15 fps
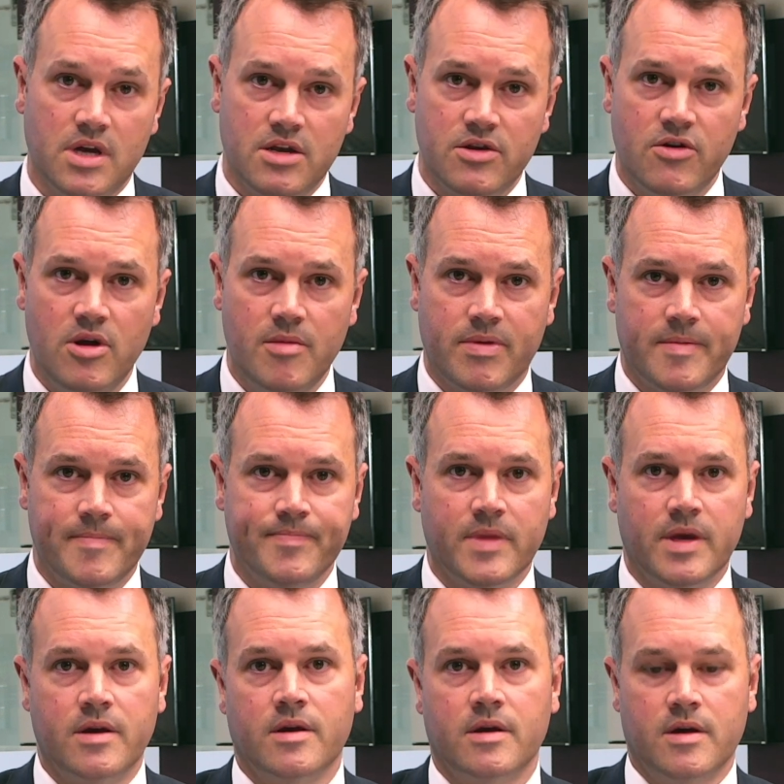in Europe,
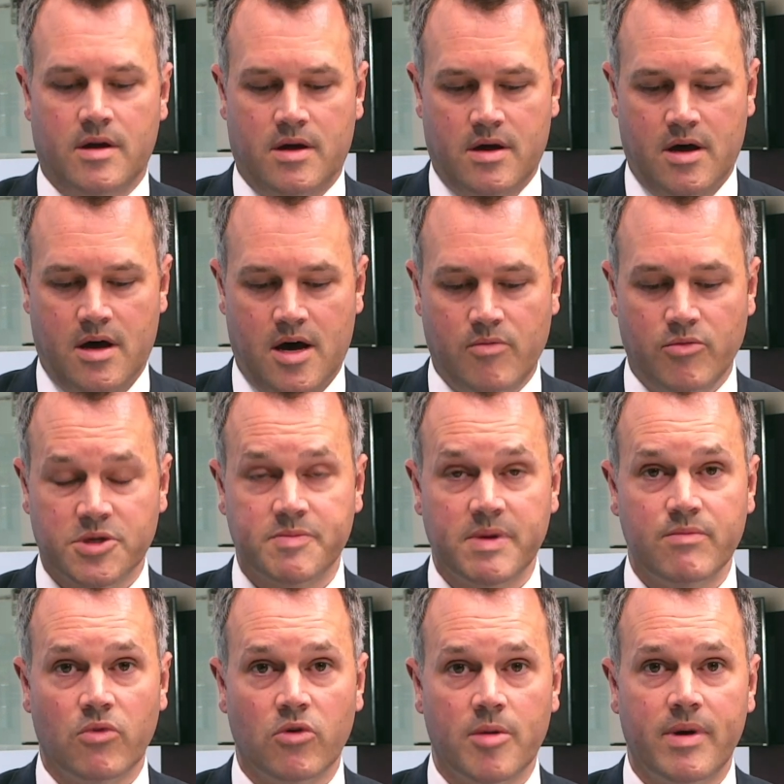and we'll
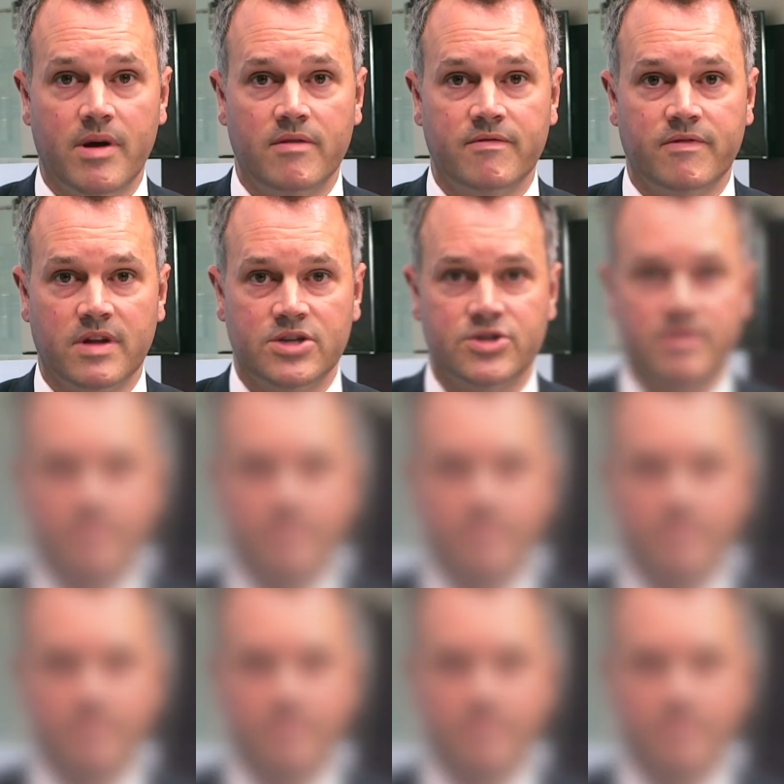speak more about inflation.